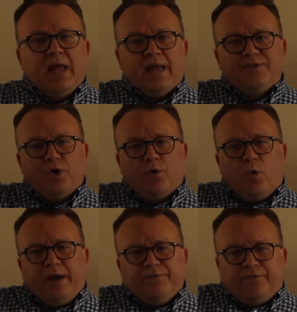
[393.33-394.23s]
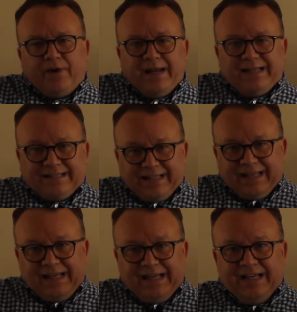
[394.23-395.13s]
And so, quite
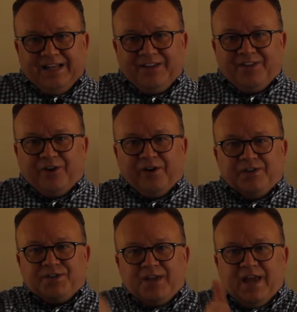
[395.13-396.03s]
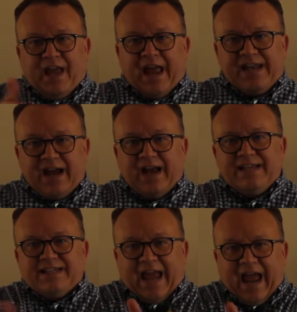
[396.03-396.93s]
frankly, there is a
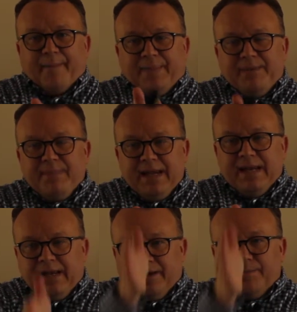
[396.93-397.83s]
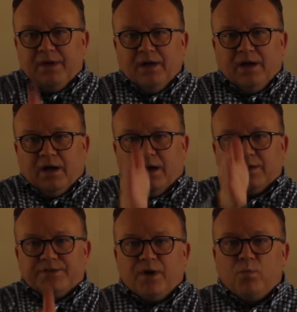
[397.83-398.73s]
nice happy medium
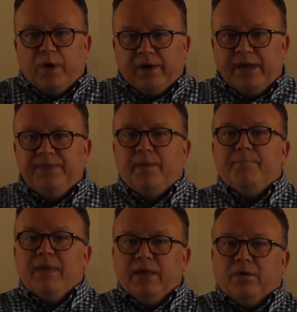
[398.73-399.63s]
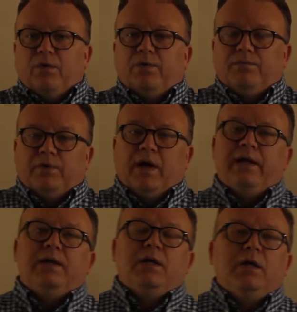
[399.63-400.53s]
somewhere in the middle,
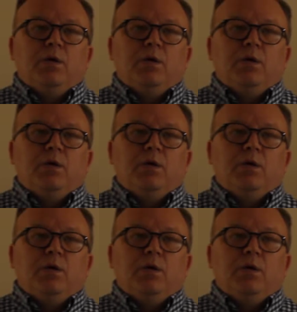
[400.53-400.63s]
right?